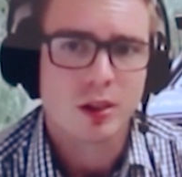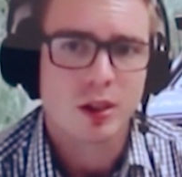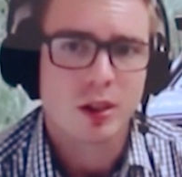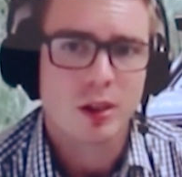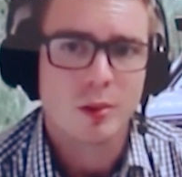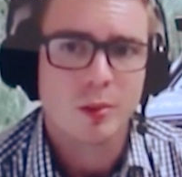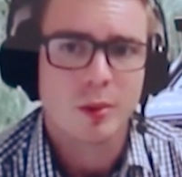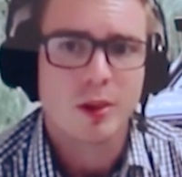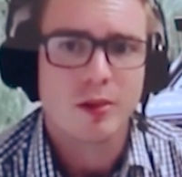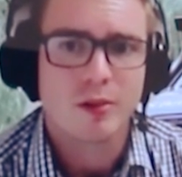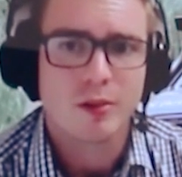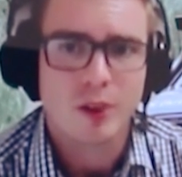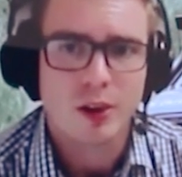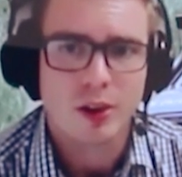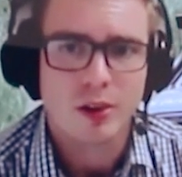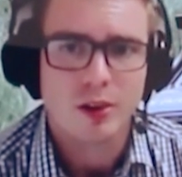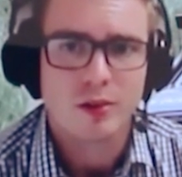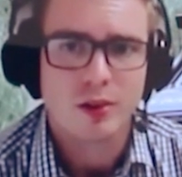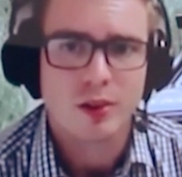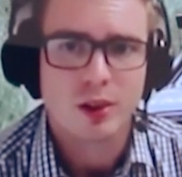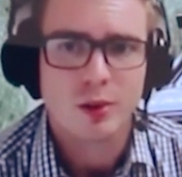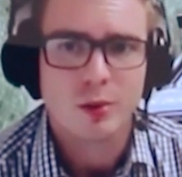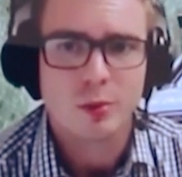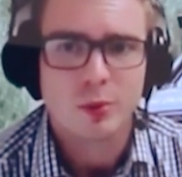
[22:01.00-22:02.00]
So they'd be
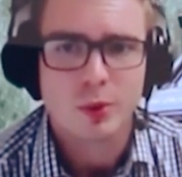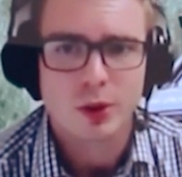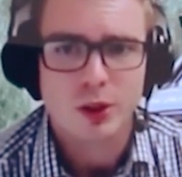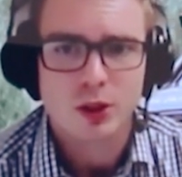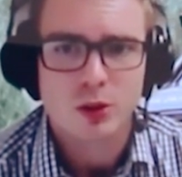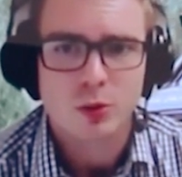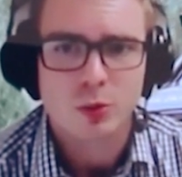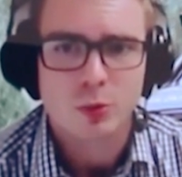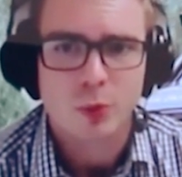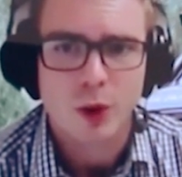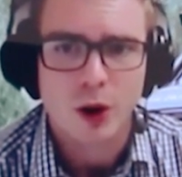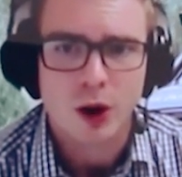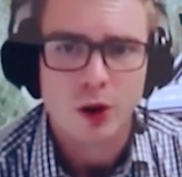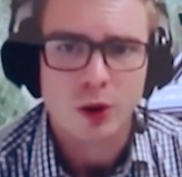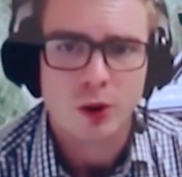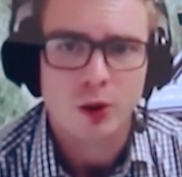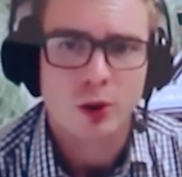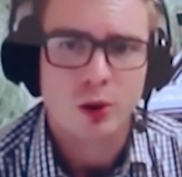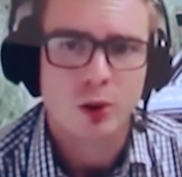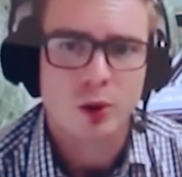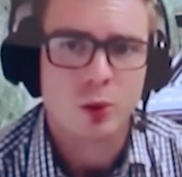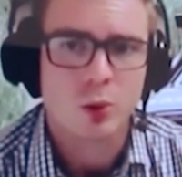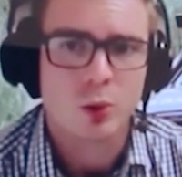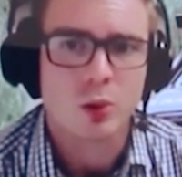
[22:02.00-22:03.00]
very, very
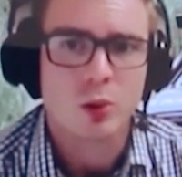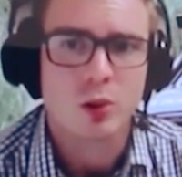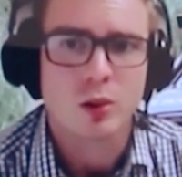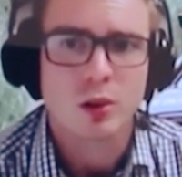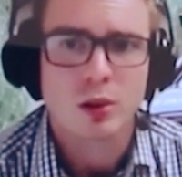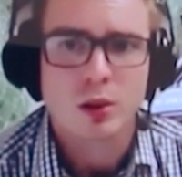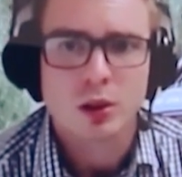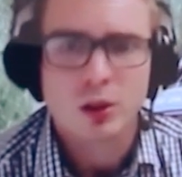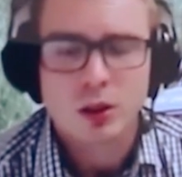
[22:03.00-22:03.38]
bespoke, or